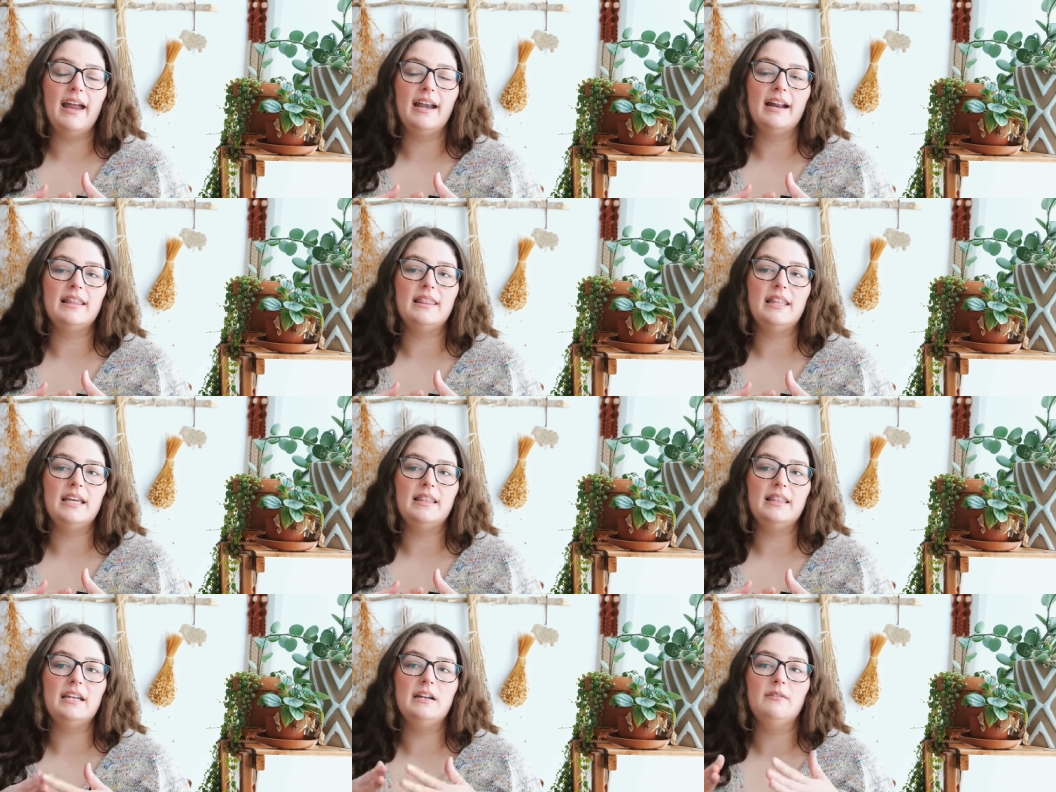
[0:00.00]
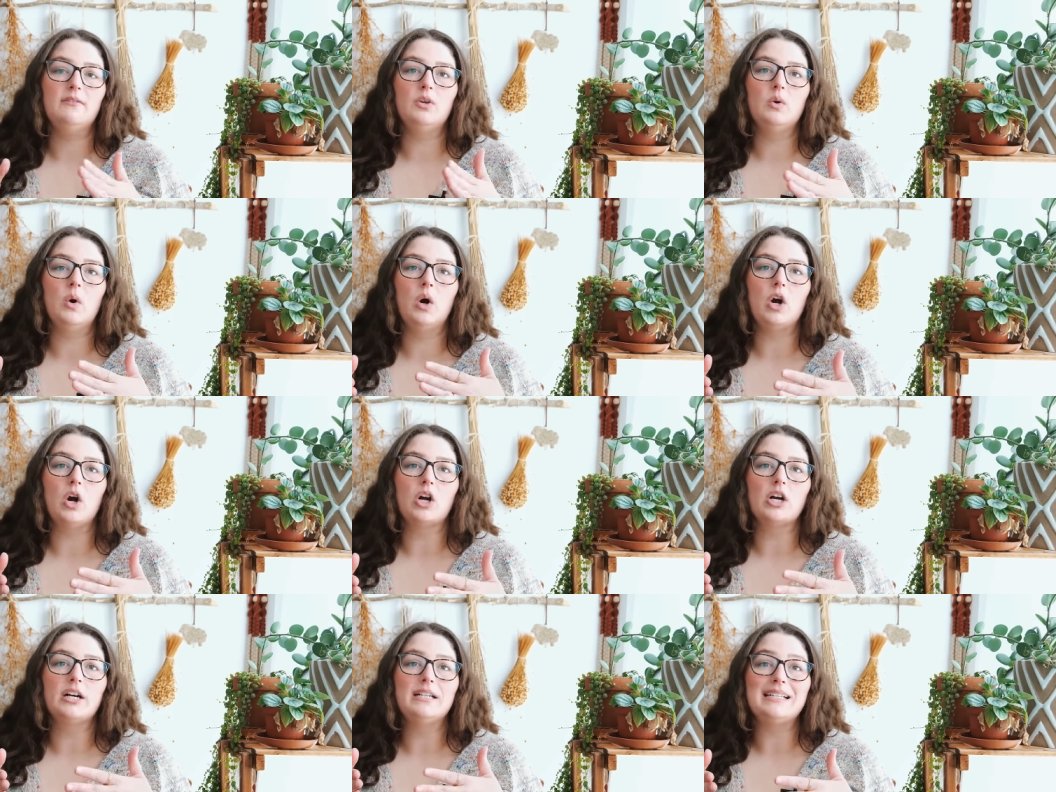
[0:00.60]
and I think that if you
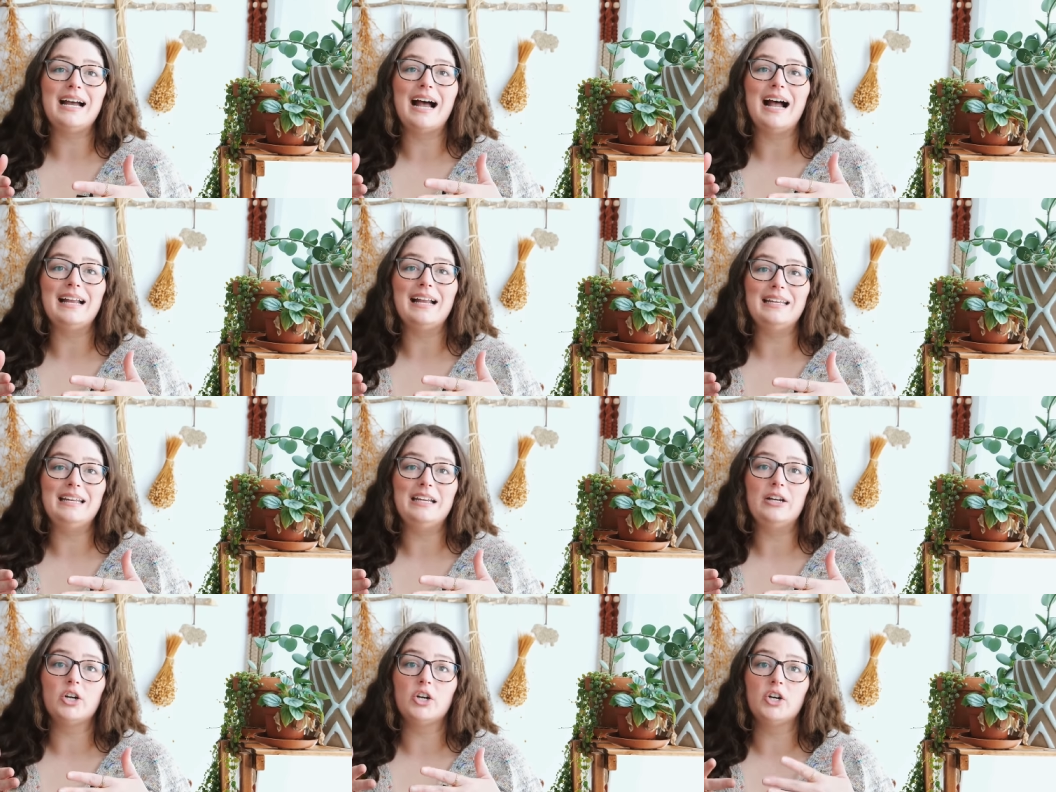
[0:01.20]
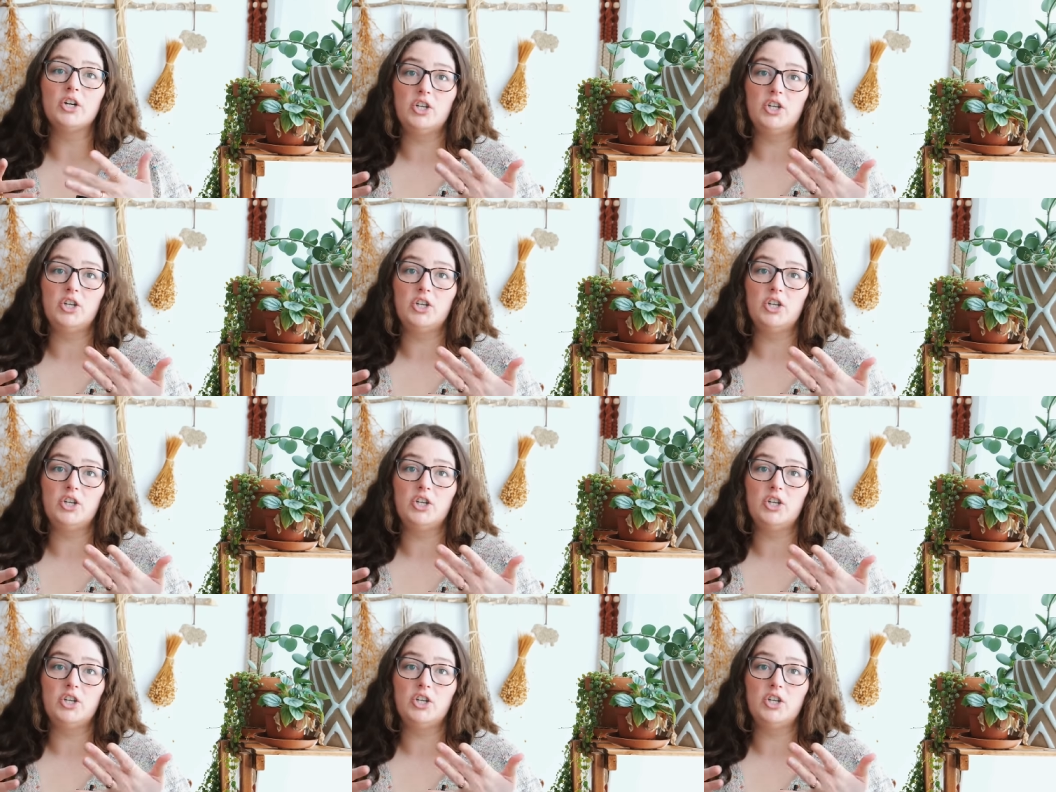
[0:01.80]
are a tight knitter,